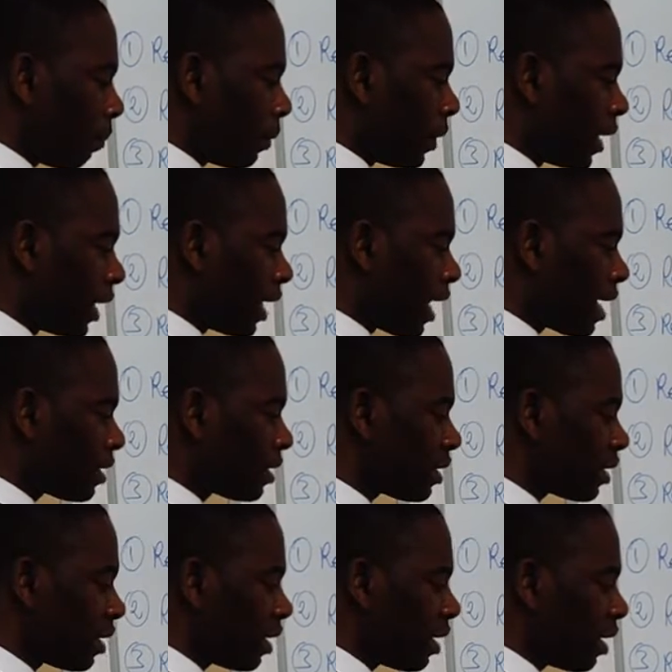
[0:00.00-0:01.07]

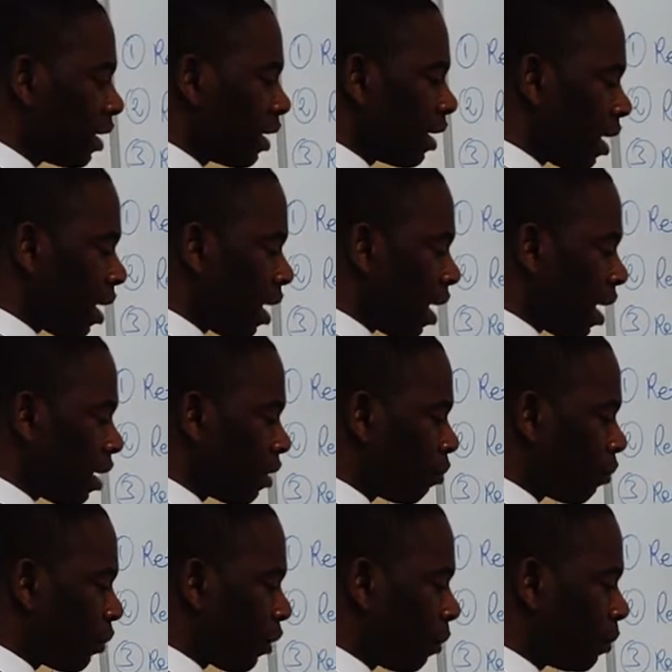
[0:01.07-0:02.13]
plant
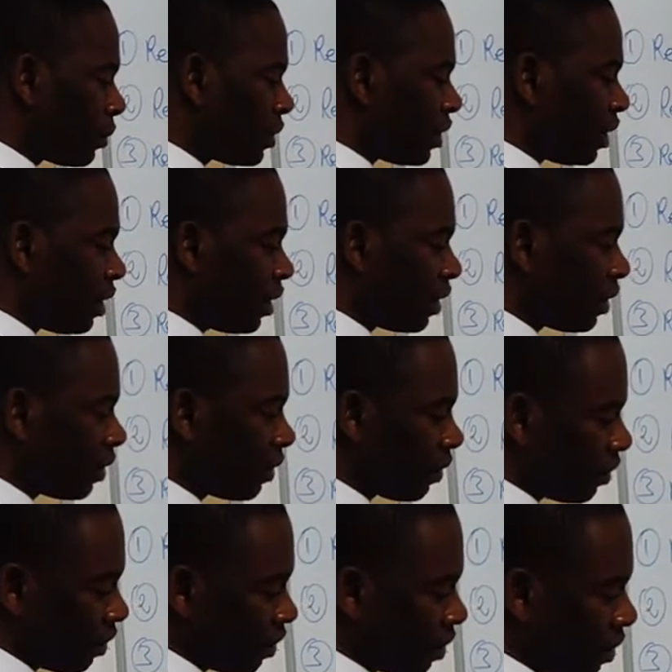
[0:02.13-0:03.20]
and property
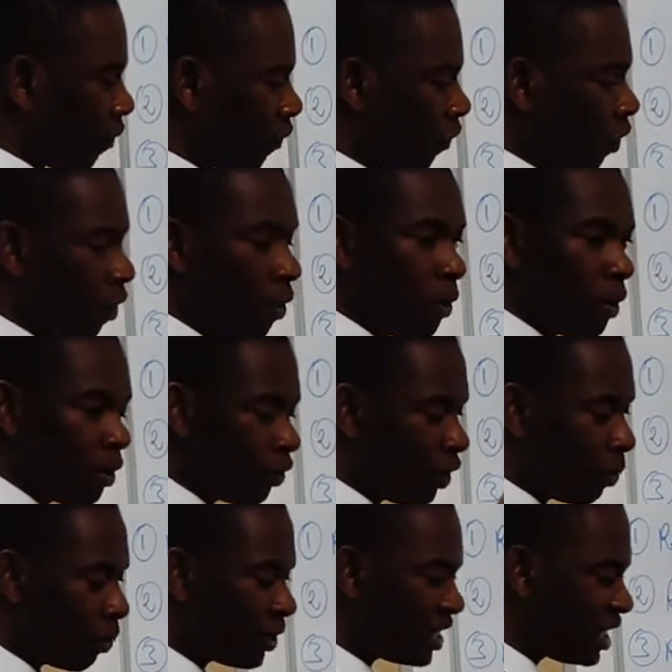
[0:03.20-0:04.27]
for
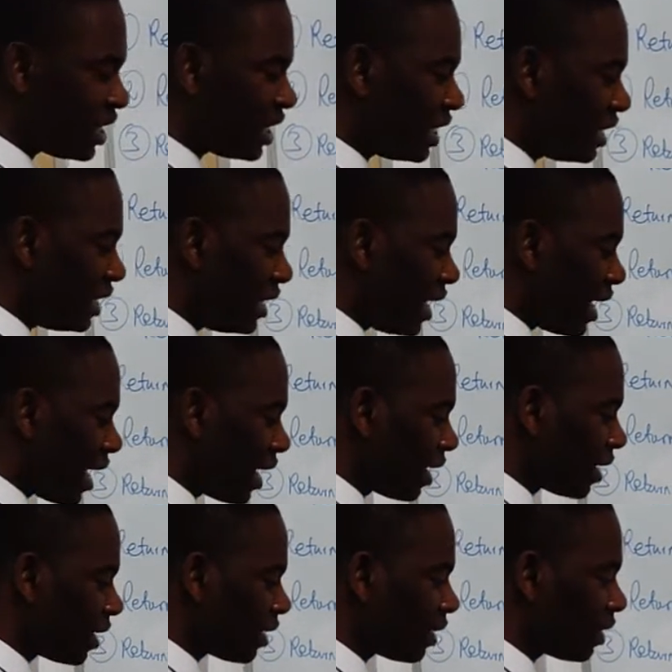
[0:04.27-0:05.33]
the preceding year,